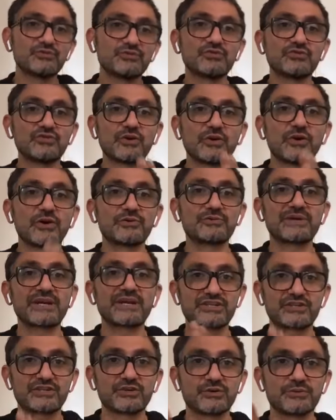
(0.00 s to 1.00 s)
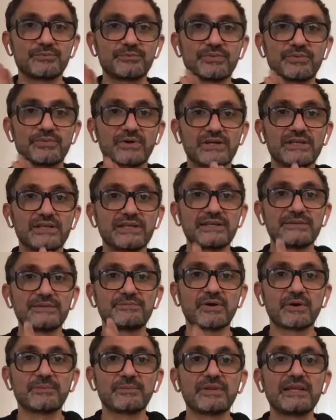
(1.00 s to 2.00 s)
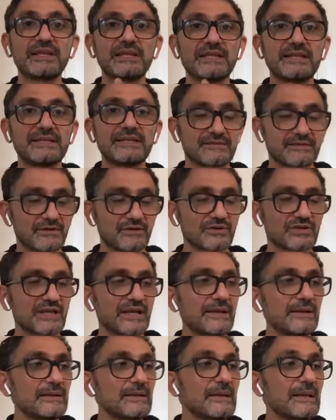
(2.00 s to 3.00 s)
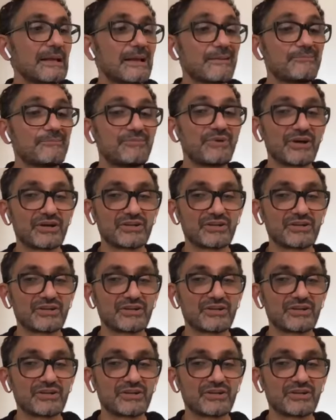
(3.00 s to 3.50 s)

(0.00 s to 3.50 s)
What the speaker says: if you do the ratio per milliliter, okay?